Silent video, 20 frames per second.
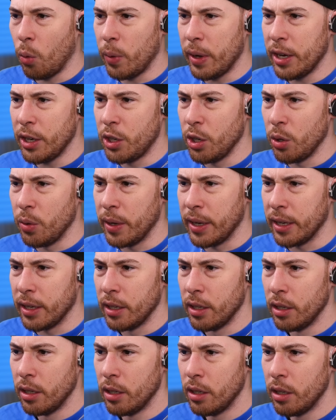we
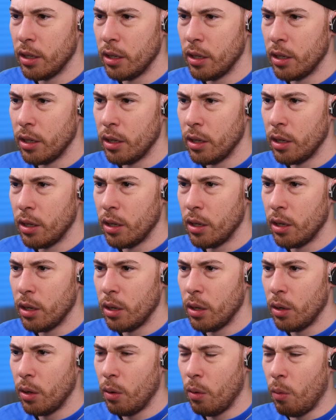doing?
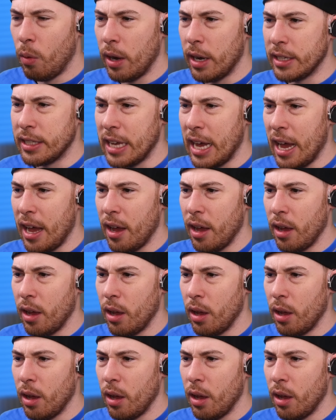What is that?